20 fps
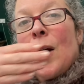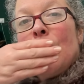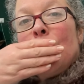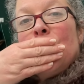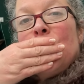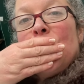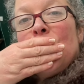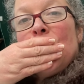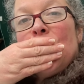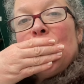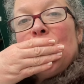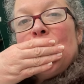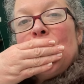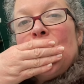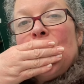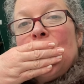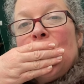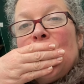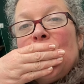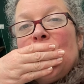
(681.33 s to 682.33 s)

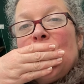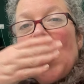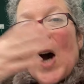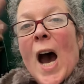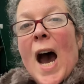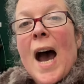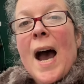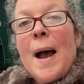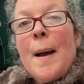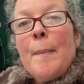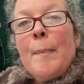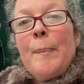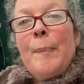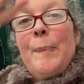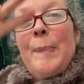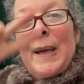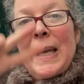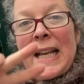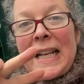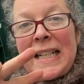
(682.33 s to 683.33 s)
Mwah.
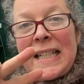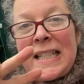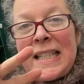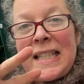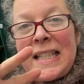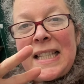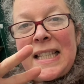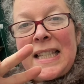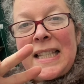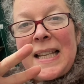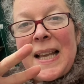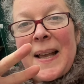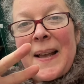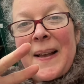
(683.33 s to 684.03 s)
Peace.